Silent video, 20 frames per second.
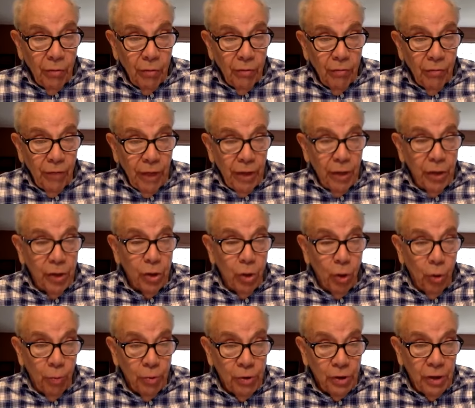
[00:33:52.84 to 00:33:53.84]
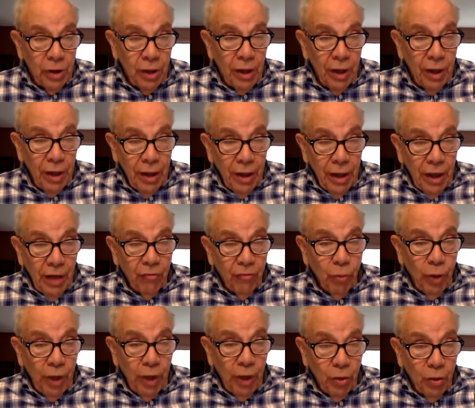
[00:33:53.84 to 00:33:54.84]
fondest hopes after
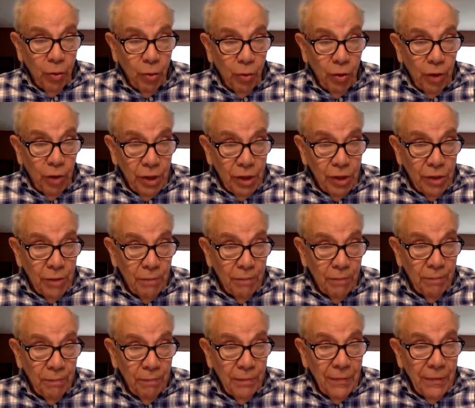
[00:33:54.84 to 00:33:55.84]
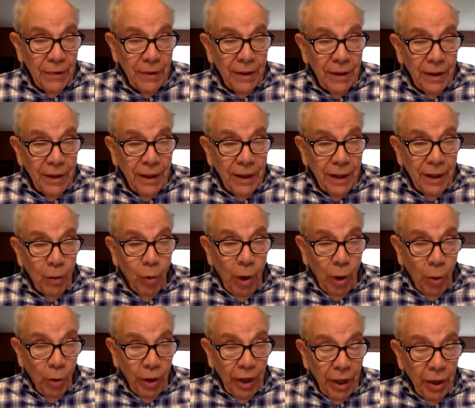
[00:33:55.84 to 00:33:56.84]
we get through this, and
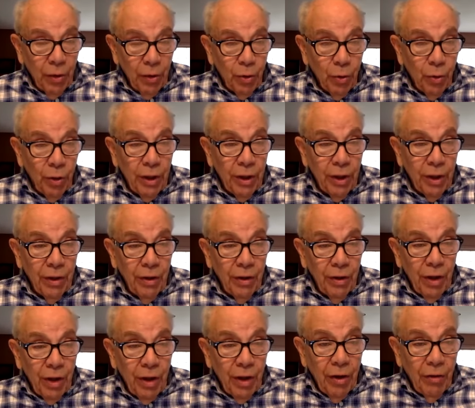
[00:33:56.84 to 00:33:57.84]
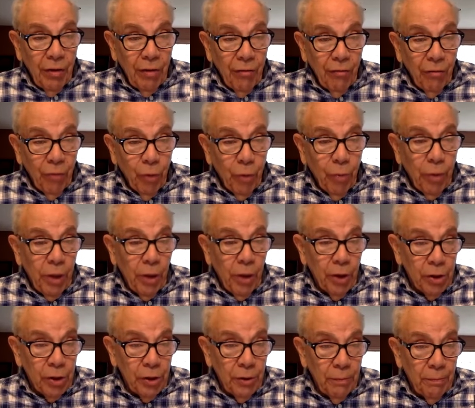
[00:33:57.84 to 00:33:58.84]
while we're getting through it, for your
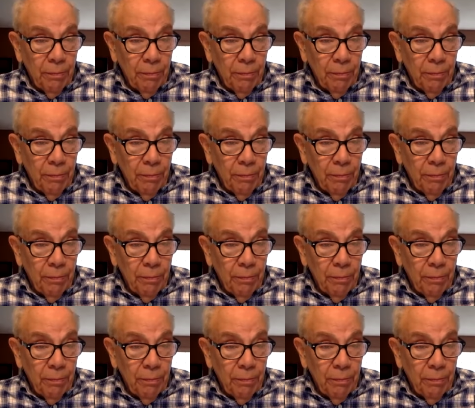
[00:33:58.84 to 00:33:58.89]
parish?